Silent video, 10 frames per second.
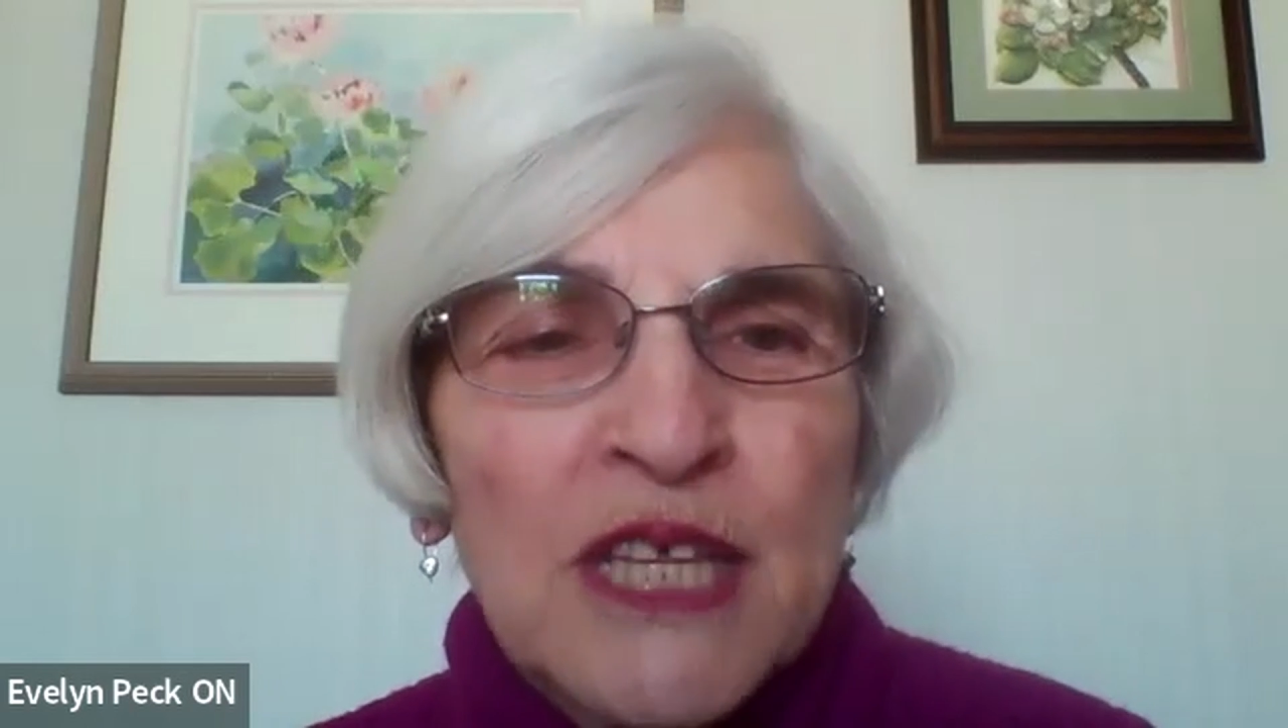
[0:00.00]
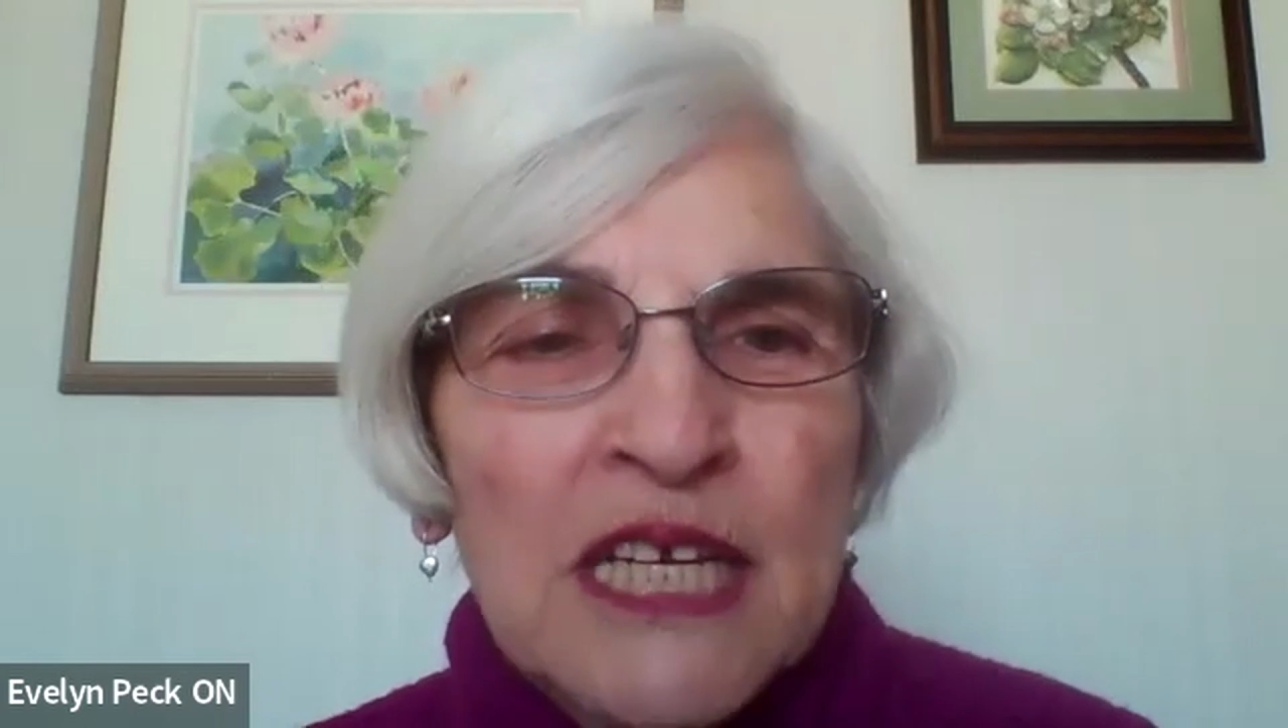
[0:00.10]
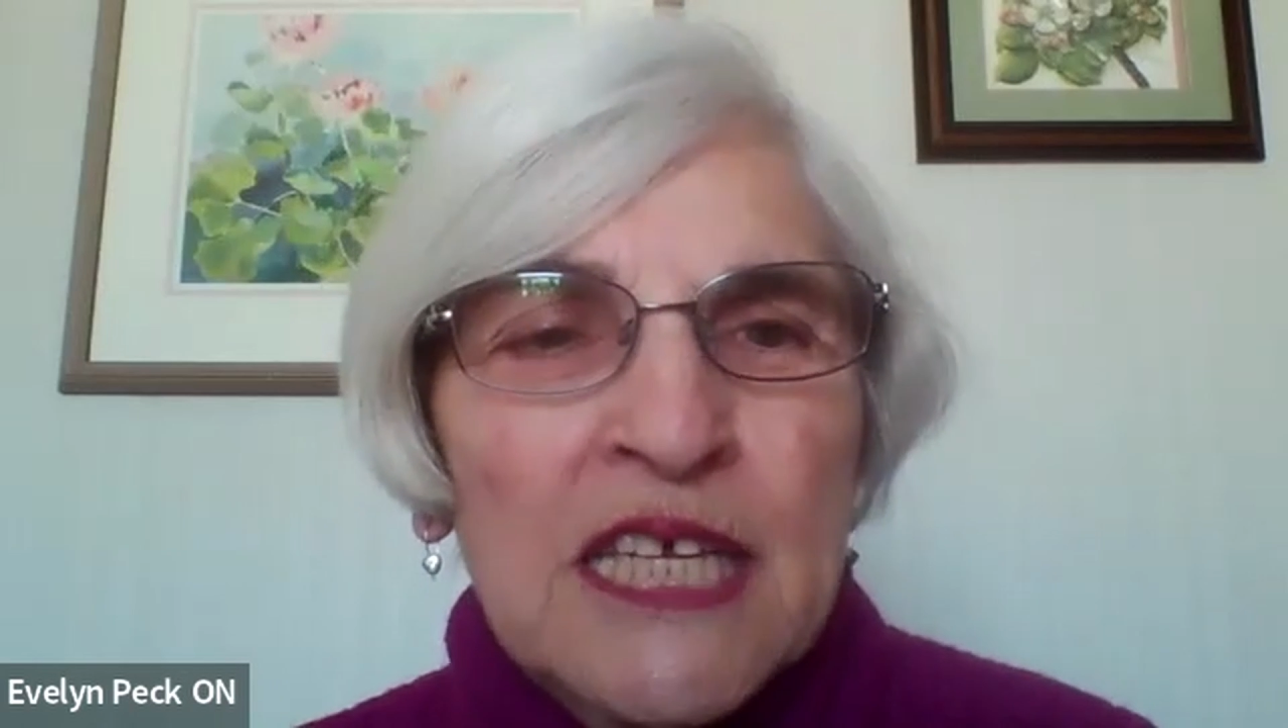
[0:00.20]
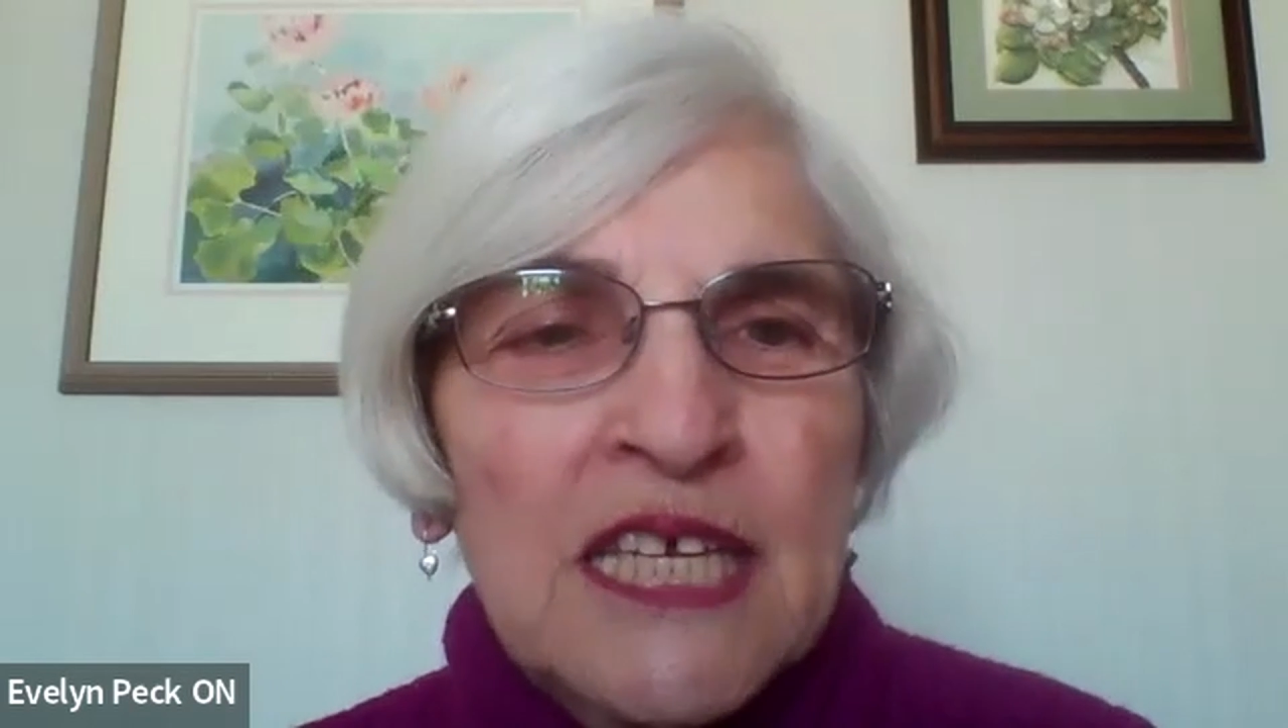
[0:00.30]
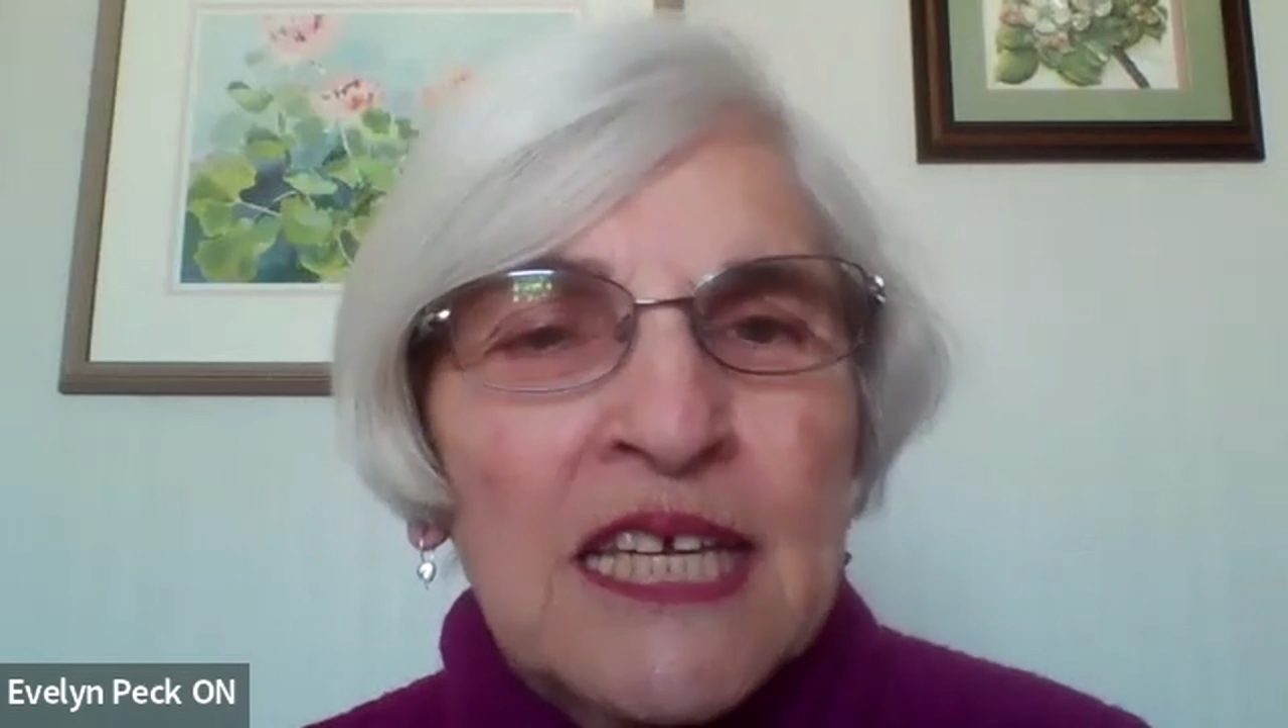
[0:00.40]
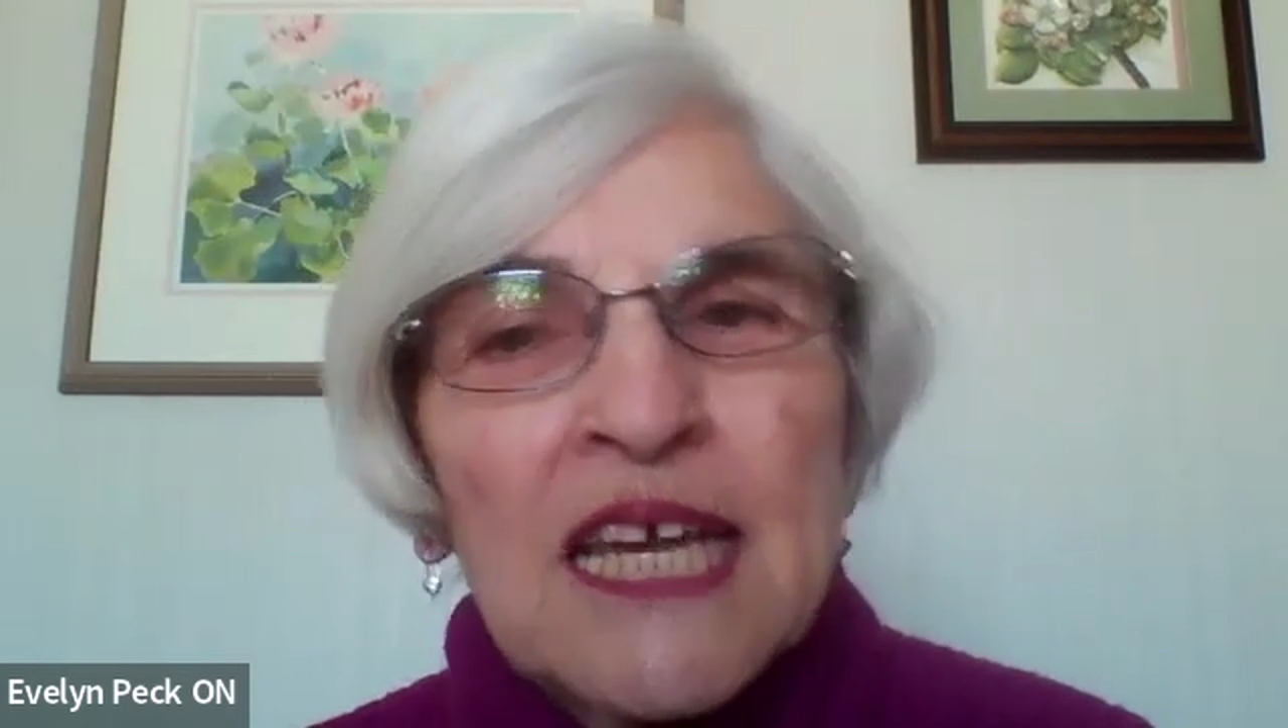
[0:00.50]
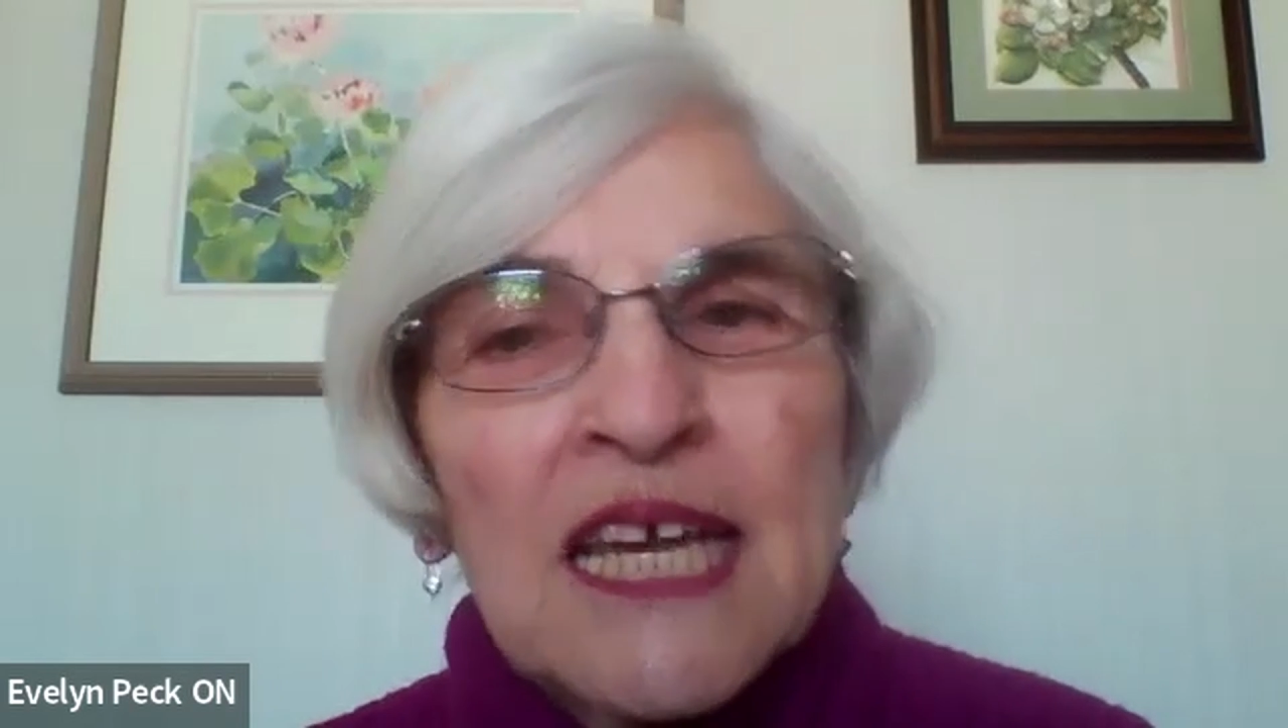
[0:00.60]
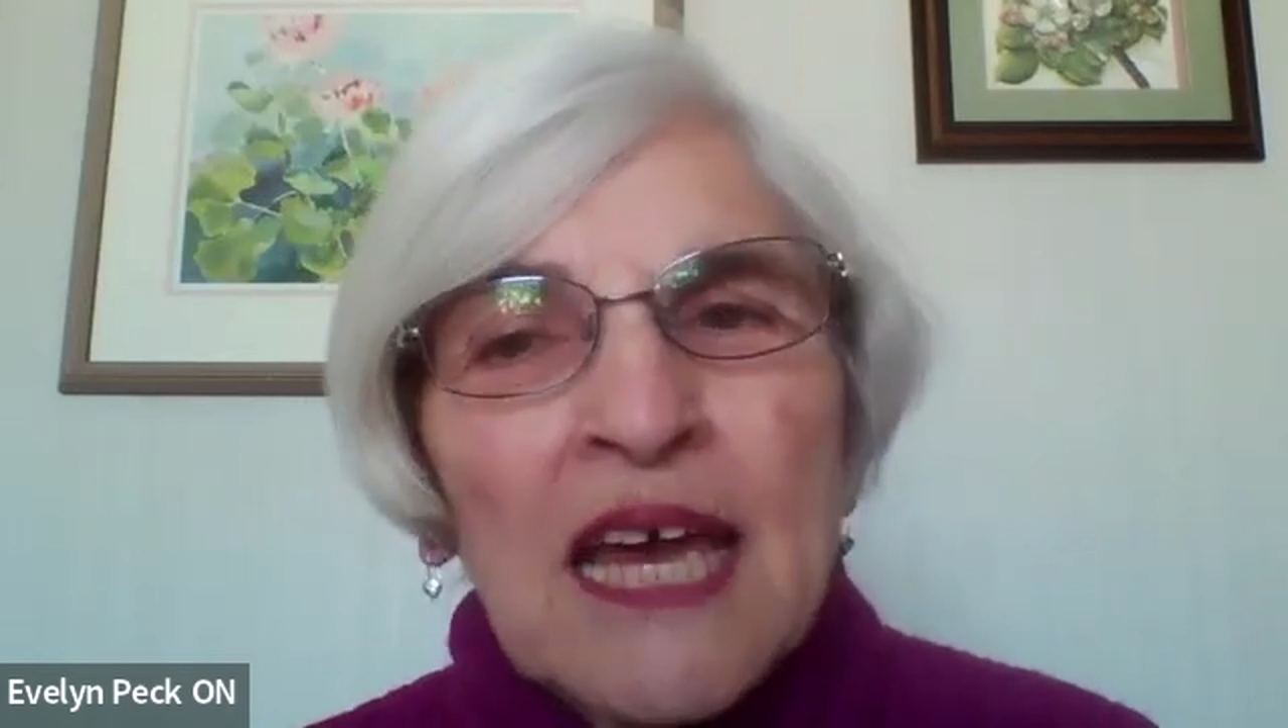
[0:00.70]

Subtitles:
Lee